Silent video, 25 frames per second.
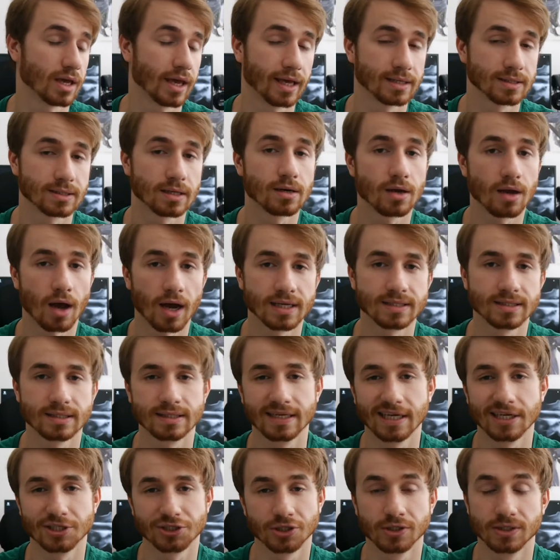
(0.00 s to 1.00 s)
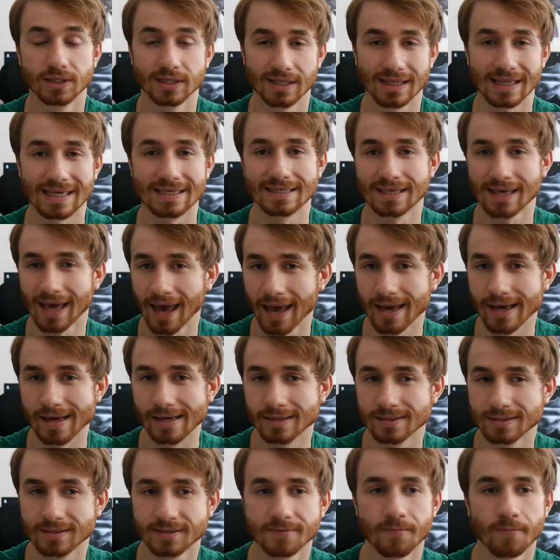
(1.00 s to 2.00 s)
it is a nice addition to this
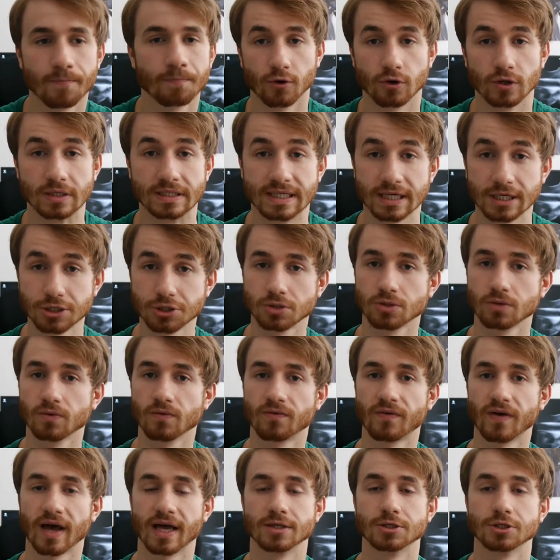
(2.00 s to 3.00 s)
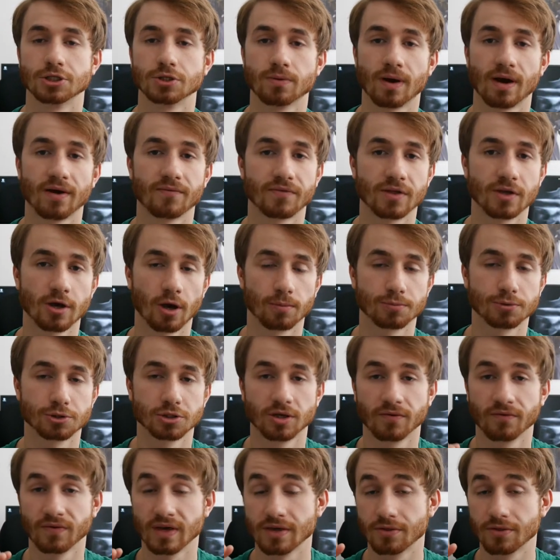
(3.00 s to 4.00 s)
case. For additional fans you have the option of